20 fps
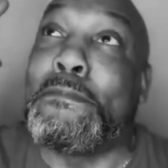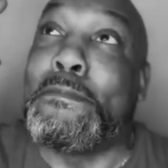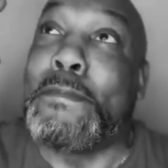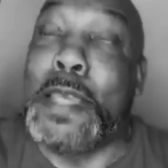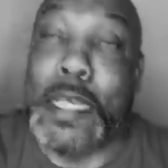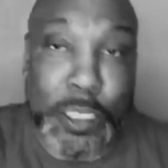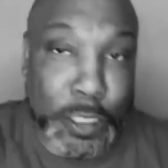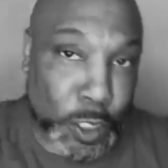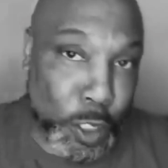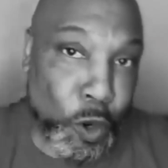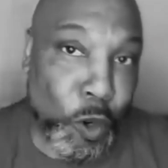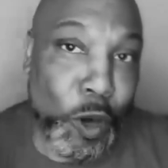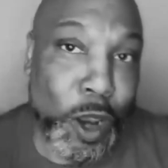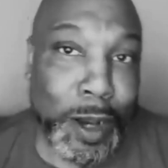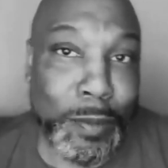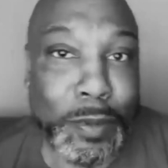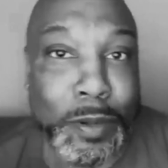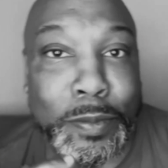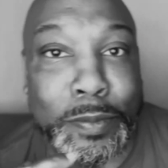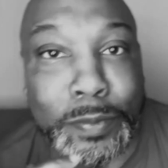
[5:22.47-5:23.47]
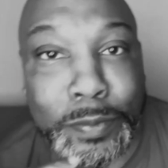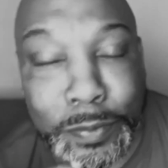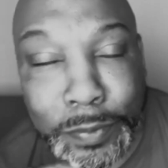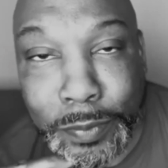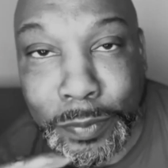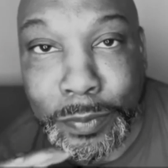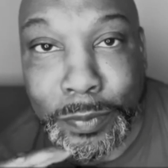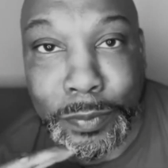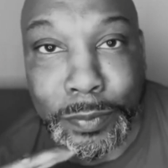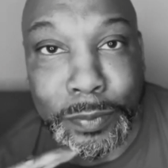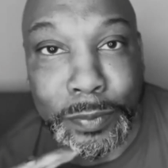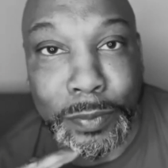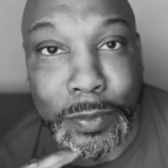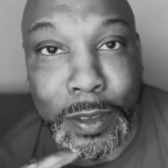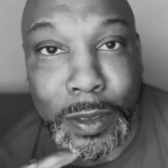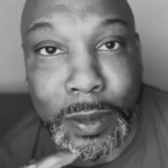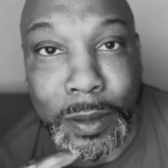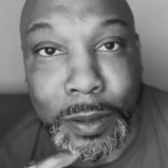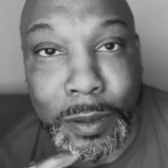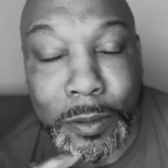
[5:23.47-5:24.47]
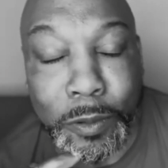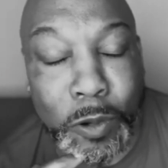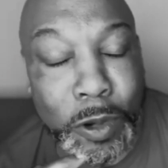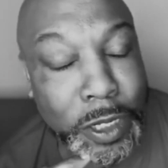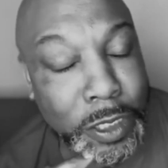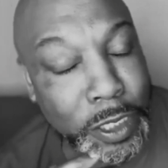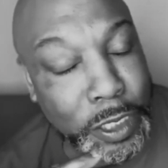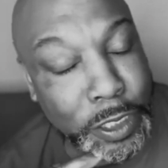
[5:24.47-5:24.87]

is incredible. One of the